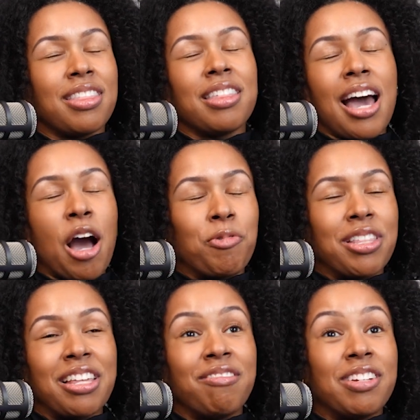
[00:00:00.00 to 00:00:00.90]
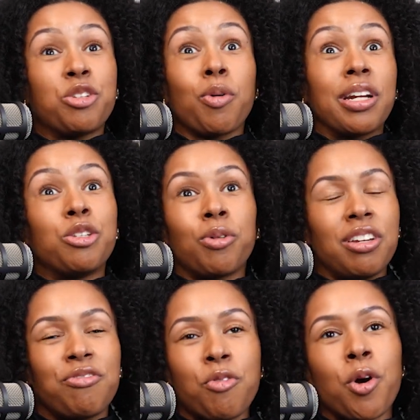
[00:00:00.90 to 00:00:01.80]
how we live in
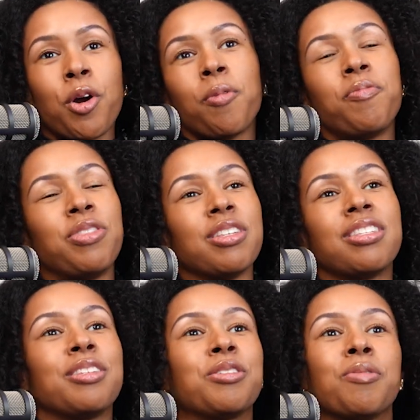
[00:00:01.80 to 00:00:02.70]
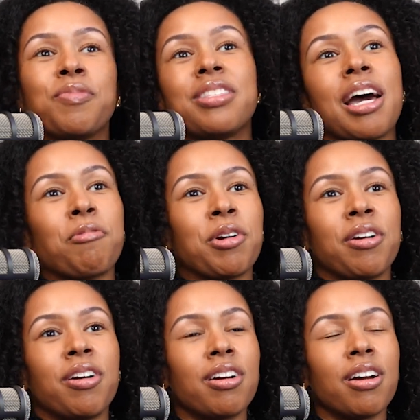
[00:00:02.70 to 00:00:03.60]
2024, the systems that
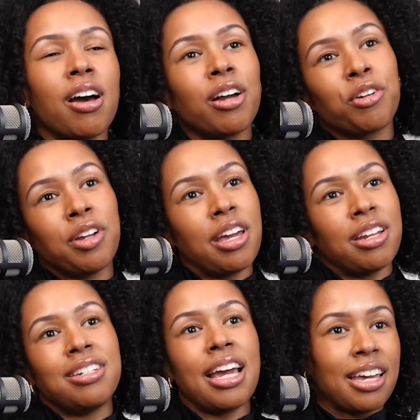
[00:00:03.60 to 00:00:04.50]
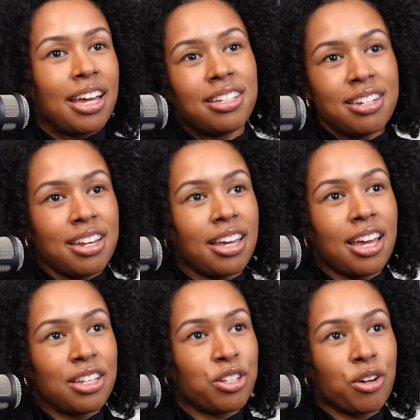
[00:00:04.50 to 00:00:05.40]
were created decades and
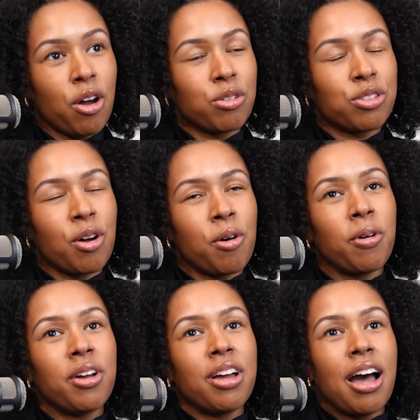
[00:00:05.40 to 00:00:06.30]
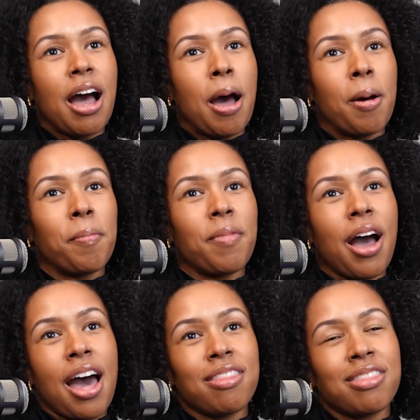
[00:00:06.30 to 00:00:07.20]
decades ago. So
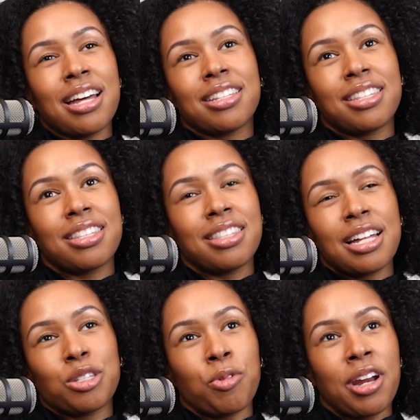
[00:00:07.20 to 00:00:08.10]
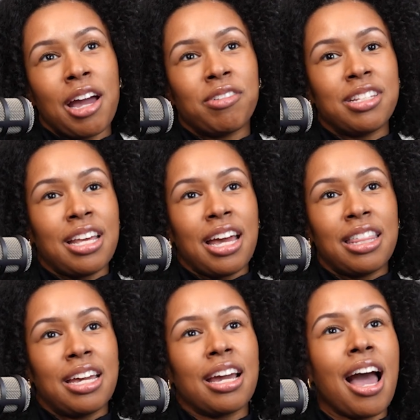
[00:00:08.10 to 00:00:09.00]
that's what I would say. I
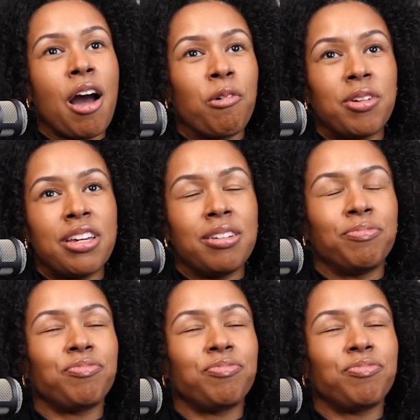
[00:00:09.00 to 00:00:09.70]
think how we